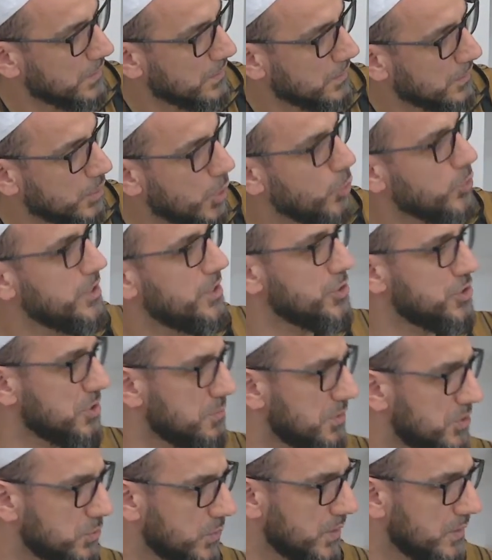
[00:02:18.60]
cohesion
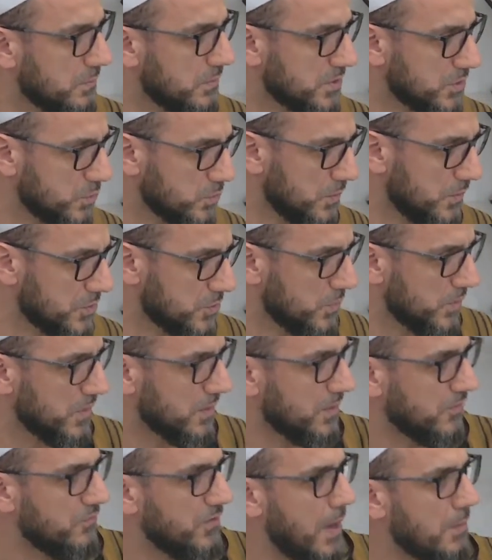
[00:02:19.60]
between
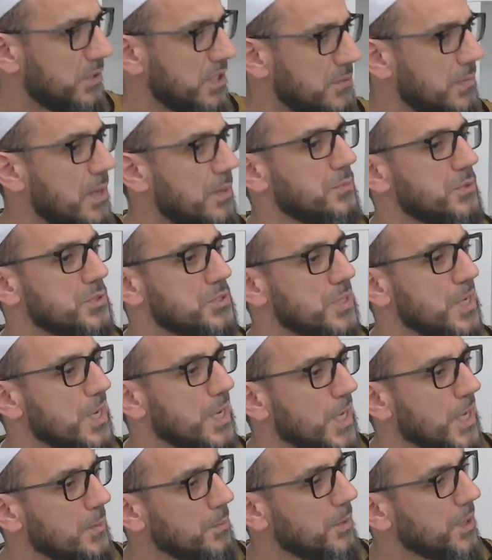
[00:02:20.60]
the family members.
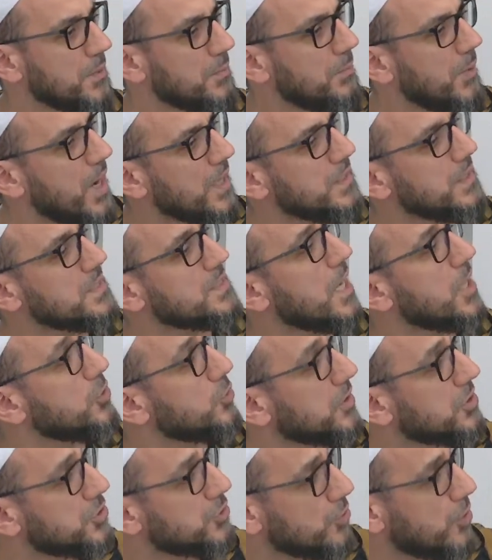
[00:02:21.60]
But a body is
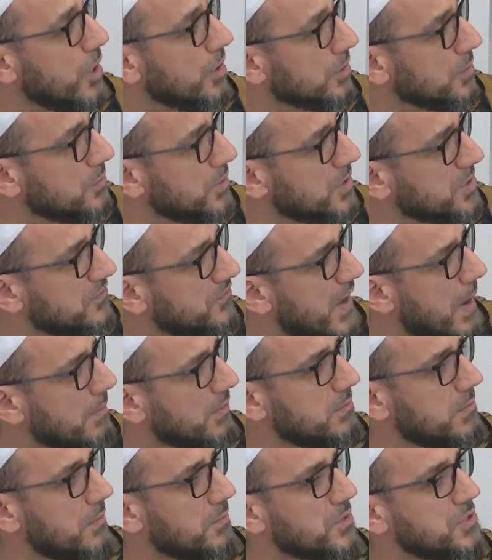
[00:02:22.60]
actually stronger, because
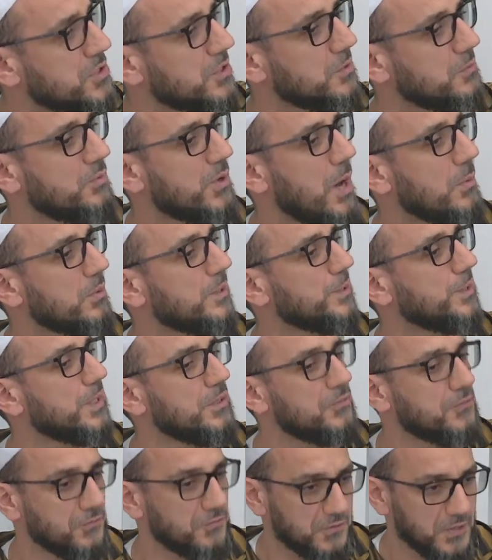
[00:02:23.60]
family members can probably
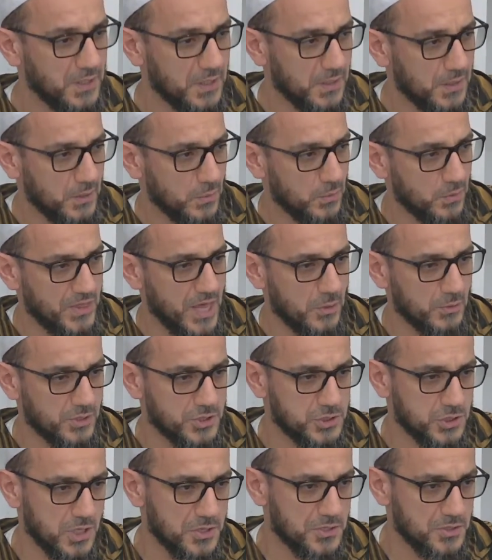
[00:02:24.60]
live without
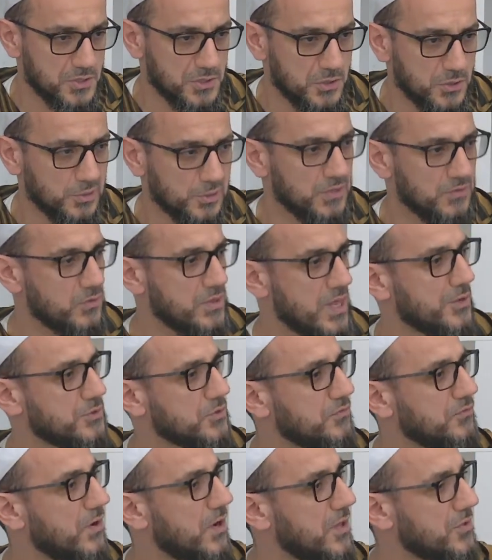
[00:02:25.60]
each other. You can live without
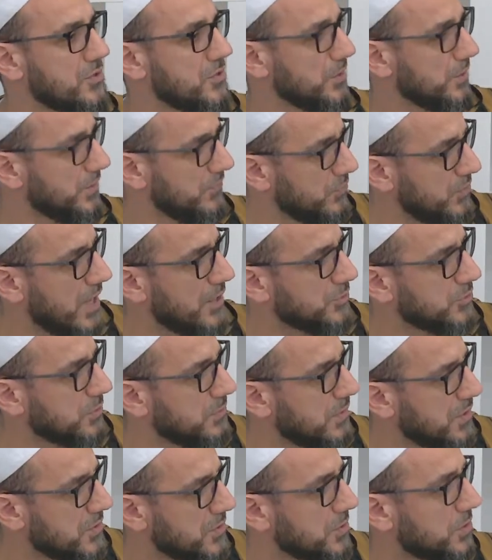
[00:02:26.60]
your father, you can live without your
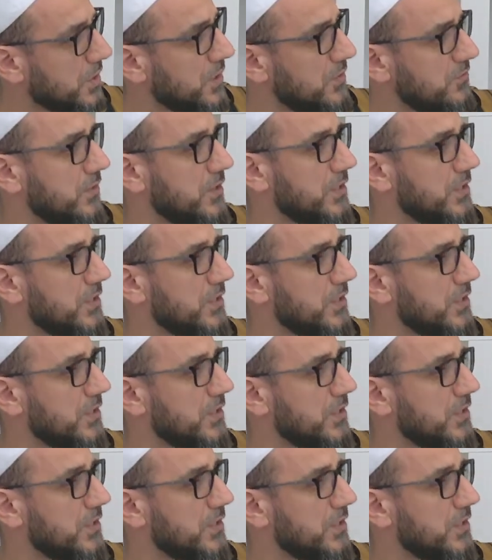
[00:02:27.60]
mother, you can